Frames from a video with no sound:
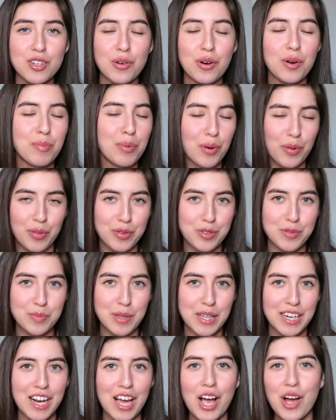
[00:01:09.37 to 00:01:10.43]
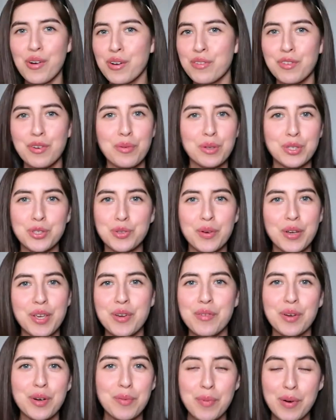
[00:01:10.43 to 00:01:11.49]
or a pothos plant, however which way
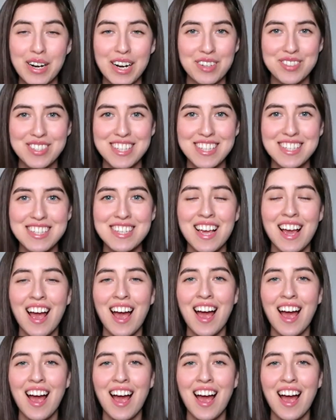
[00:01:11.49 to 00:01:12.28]
you want to pronounce it.